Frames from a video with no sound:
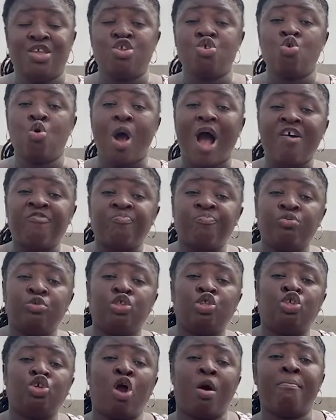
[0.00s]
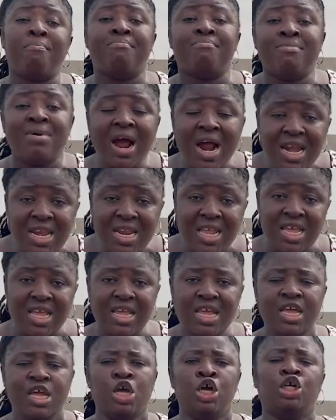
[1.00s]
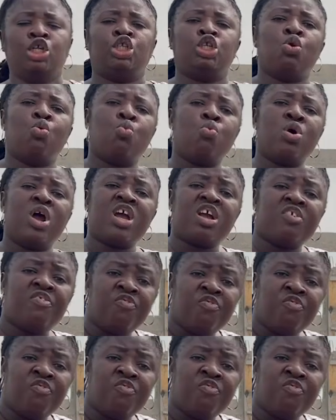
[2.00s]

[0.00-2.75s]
You have put your money to work